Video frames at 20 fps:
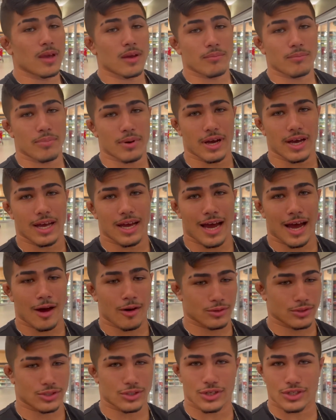but
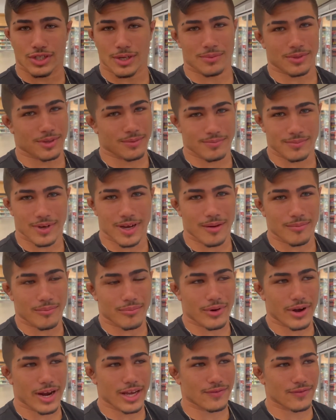I'll search up the
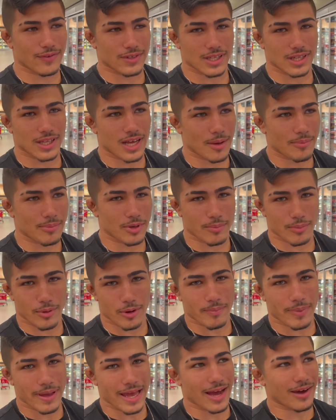price for tilapia per
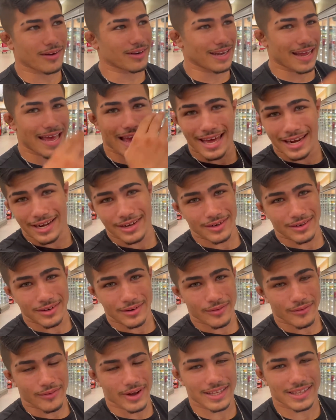pound and add it
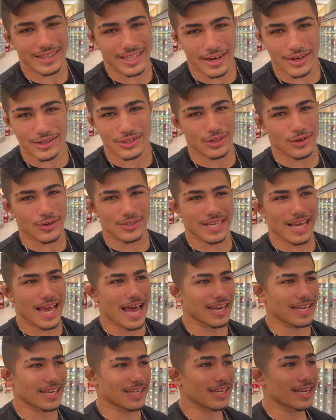right there, so it's
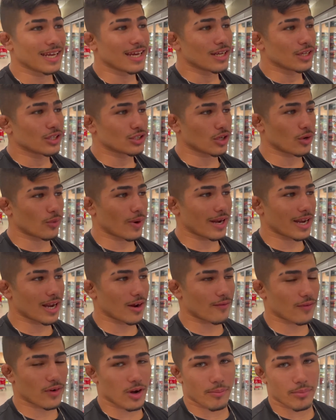added. So right
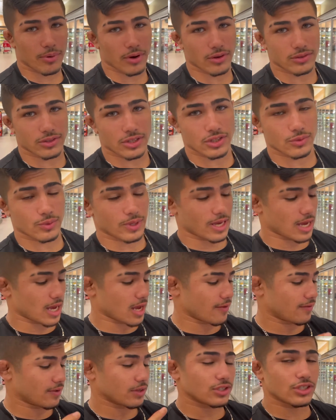now for our proteins, we
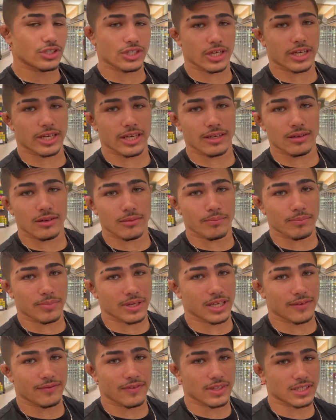have chicken,
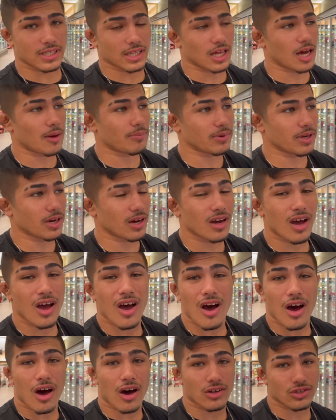beef, and
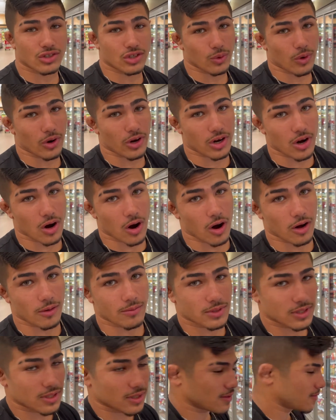tilapia onto our carbs.